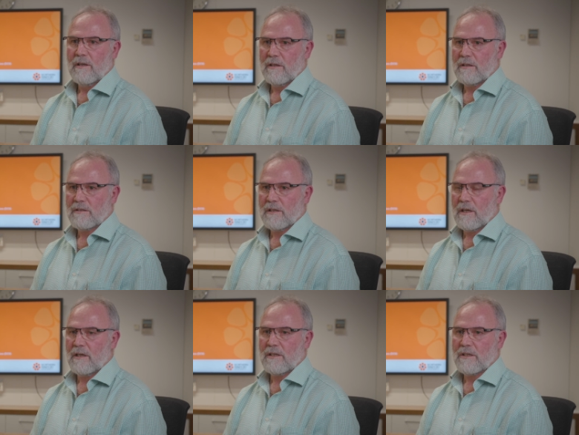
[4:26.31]
that's
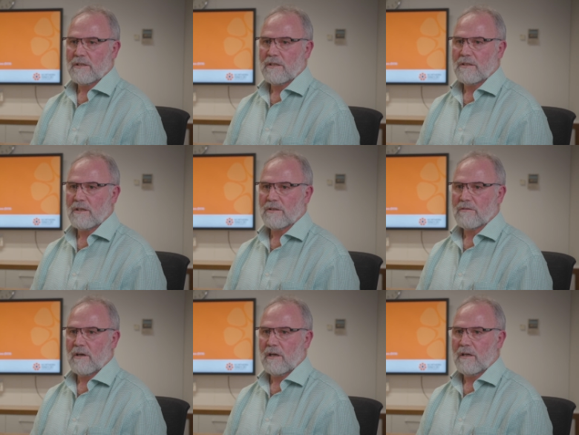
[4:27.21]
in existence in
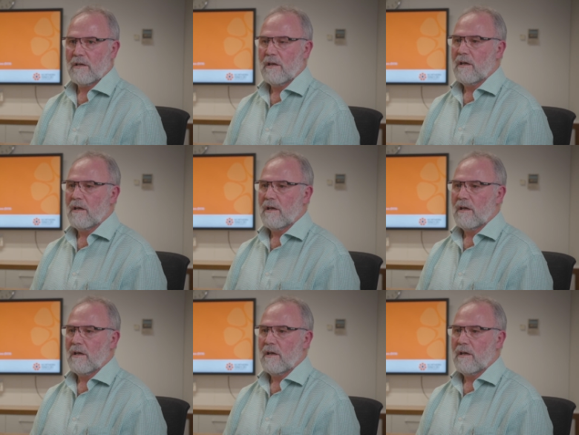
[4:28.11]
Australia.